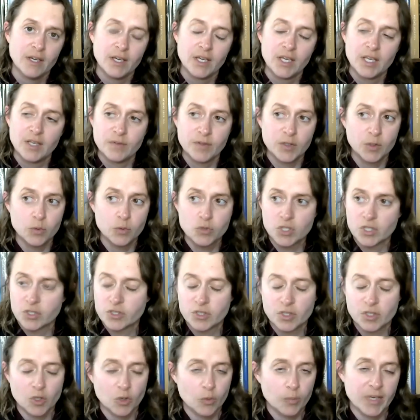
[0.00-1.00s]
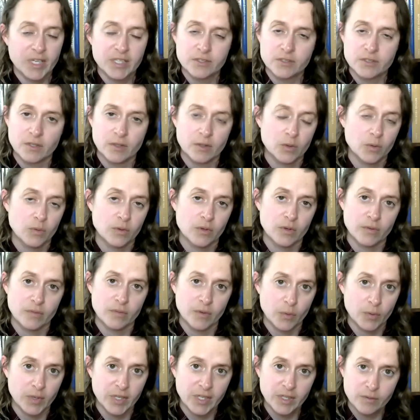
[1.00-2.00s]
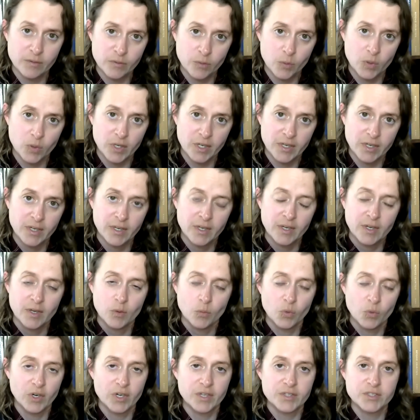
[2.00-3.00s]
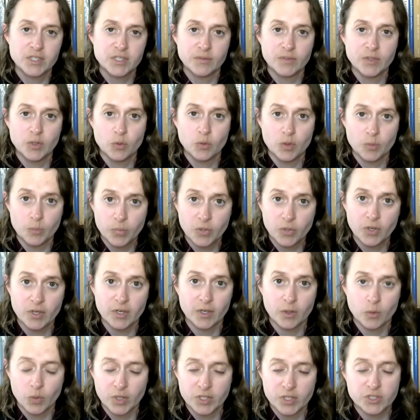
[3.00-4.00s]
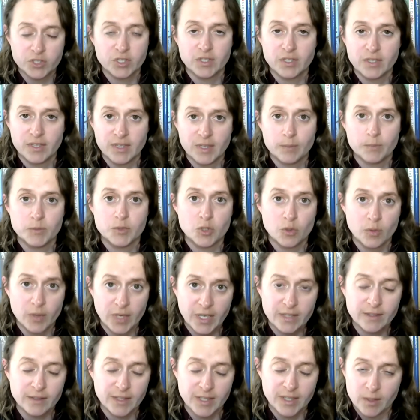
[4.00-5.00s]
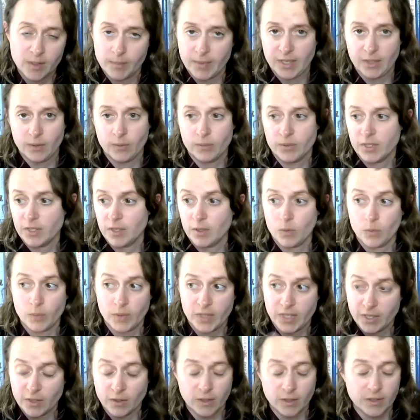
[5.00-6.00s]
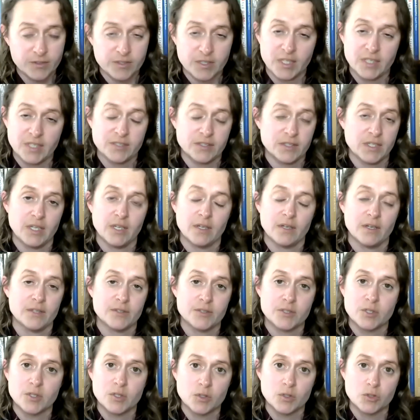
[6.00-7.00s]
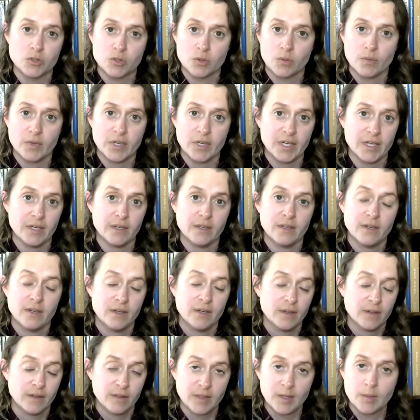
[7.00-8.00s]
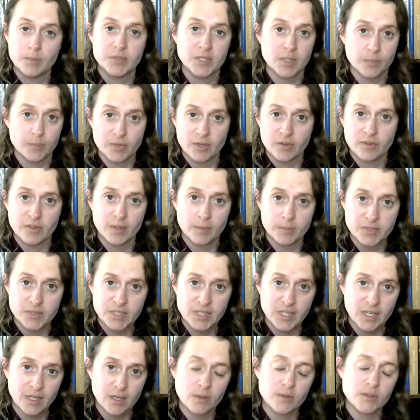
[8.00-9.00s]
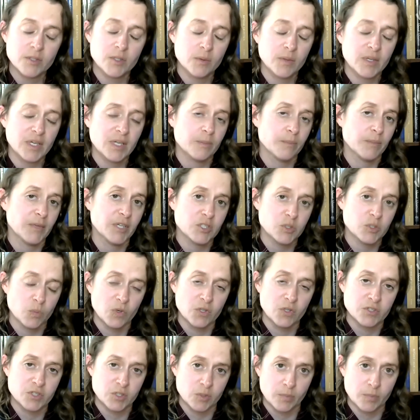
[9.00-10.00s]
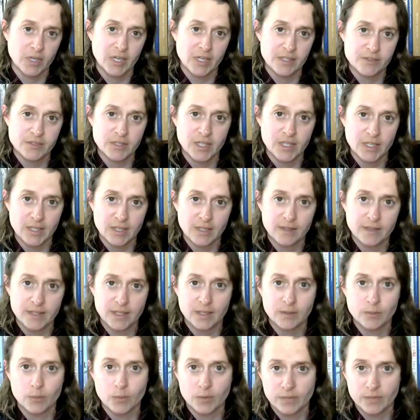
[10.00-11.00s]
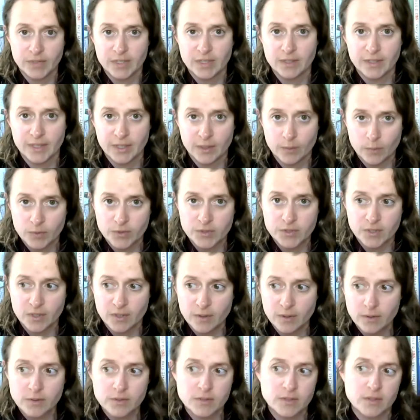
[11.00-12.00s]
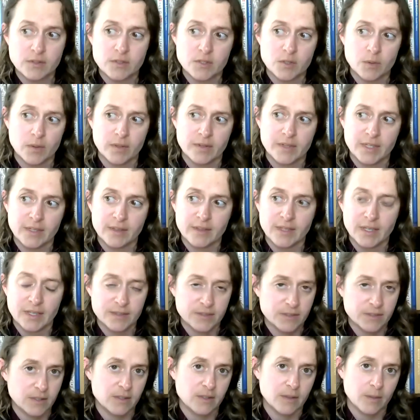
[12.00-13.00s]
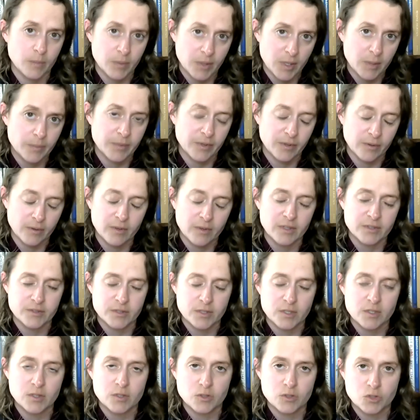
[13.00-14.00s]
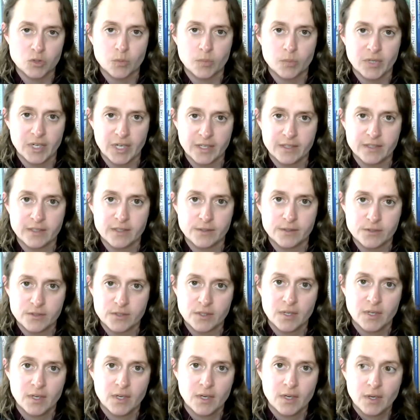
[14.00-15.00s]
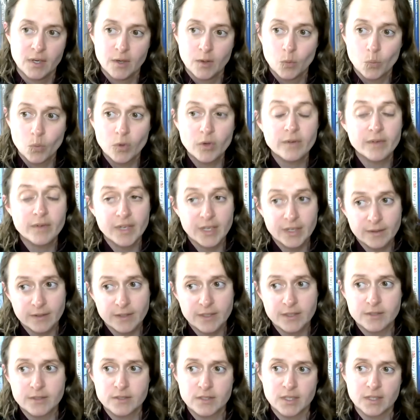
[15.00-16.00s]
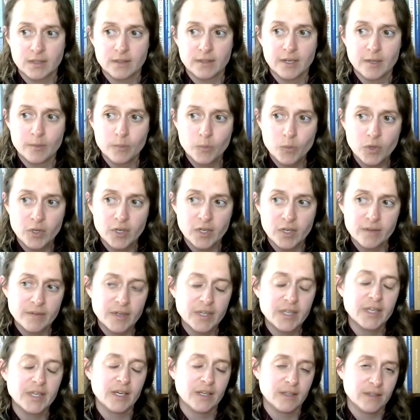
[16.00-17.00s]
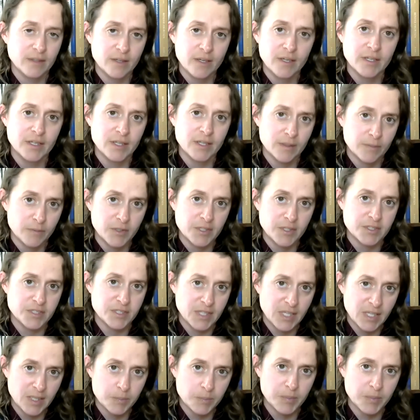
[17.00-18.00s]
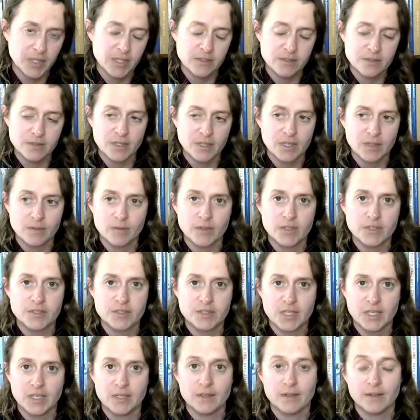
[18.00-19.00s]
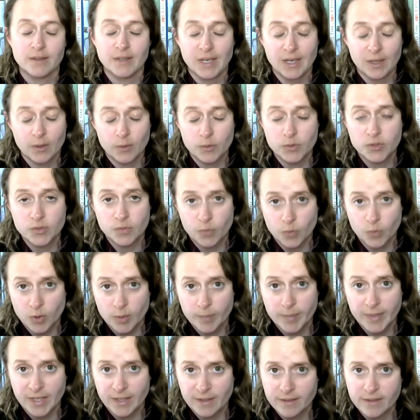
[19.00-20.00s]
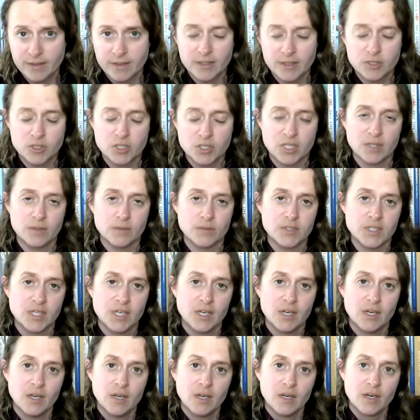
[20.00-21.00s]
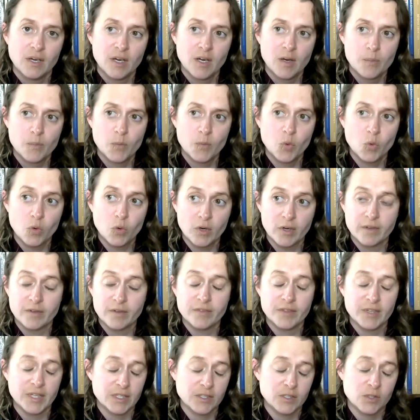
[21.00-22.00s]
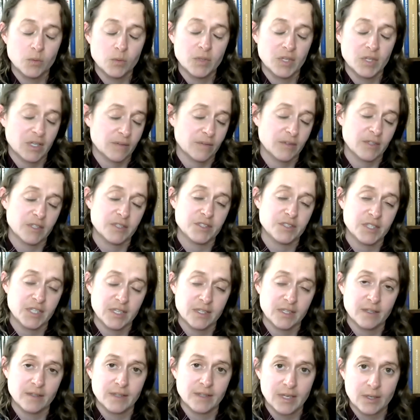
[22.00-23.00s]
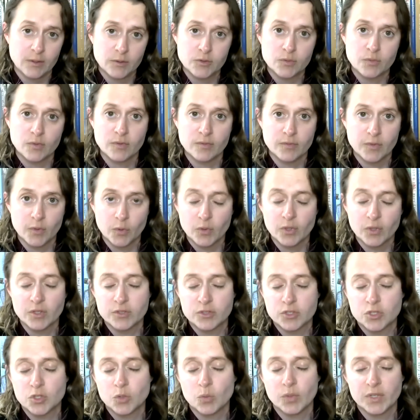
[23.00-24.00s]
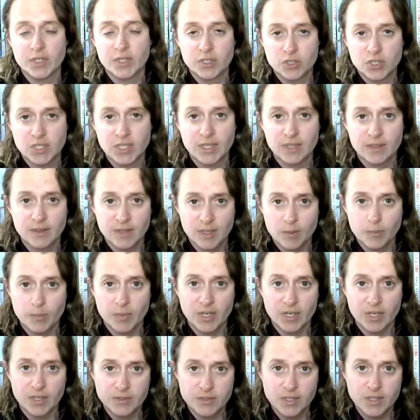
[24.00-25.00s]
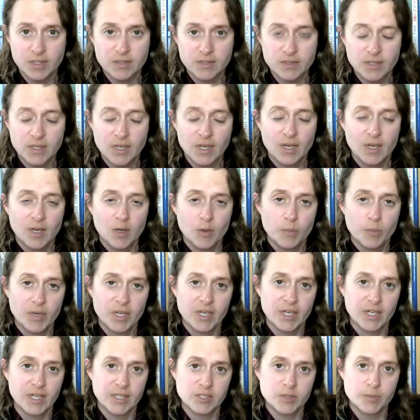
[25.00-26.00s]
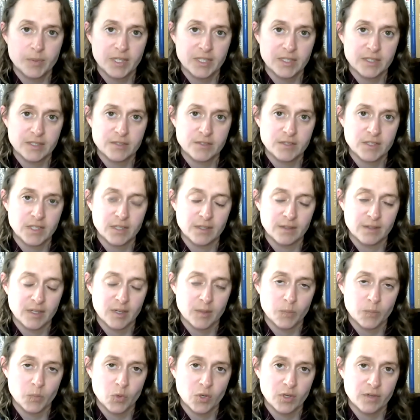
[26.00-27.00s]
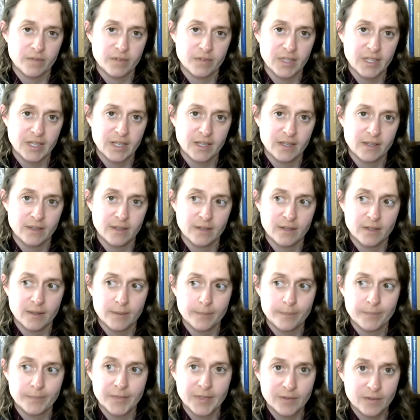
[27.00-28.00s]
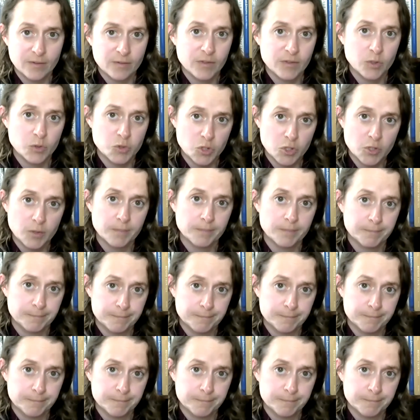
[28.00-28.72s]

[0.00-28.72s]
if you just go based on who they're voting for. Whereas if you can put a question to them directly about, here is a state constitutional right, thumbs up or thumbs down, you get much more surprising and I think revealing results. And so I think that's a popular constitutional practice we're likely to see a lot more of. Again, not in every state, because not every state allows for ballot initiatives, or if they do, not every state allows for voters to initiate that process. But I expect to see a lot more of that in the future.